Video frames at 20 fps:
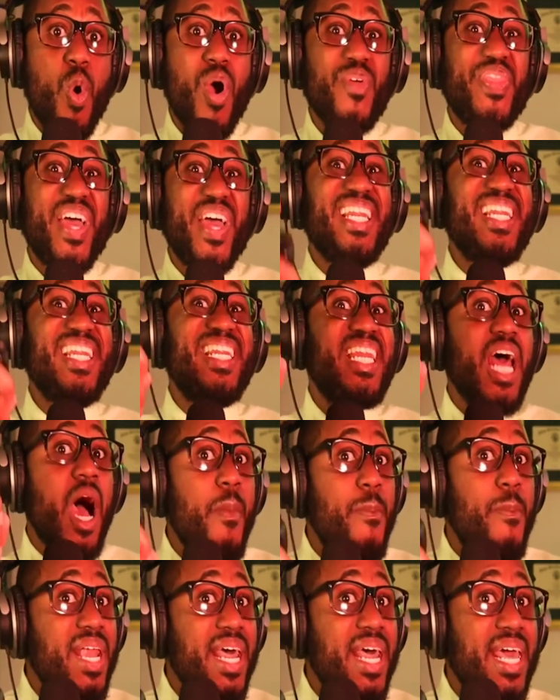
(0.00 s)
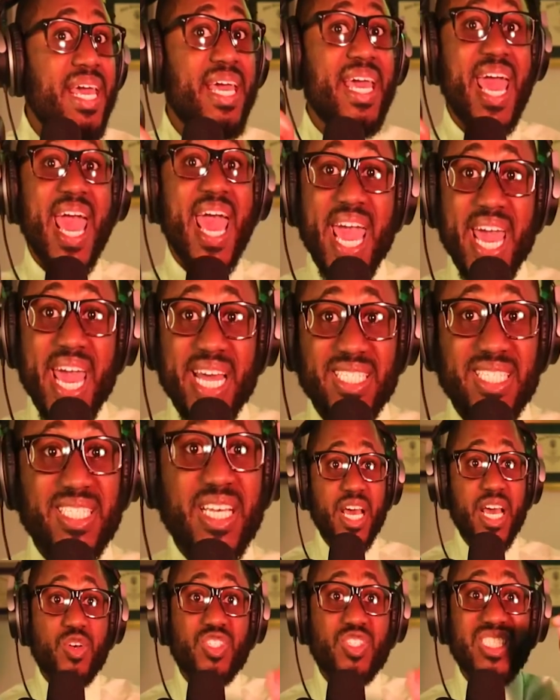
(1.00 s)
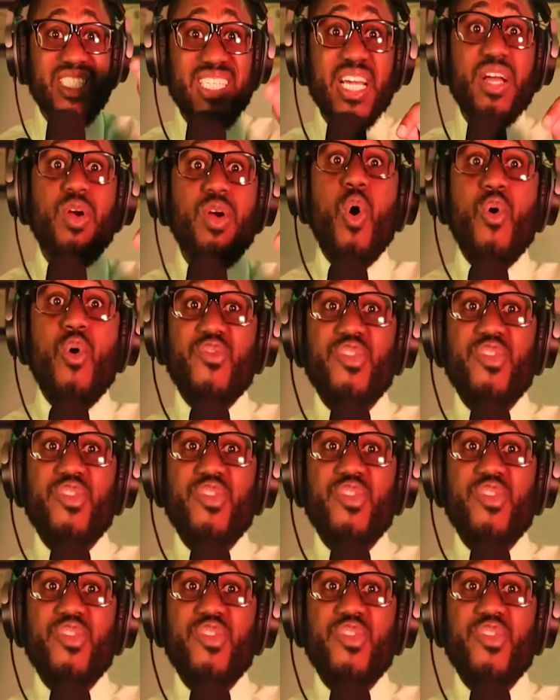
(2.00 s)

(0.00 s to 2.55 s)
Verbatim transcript: than doubling its sales year over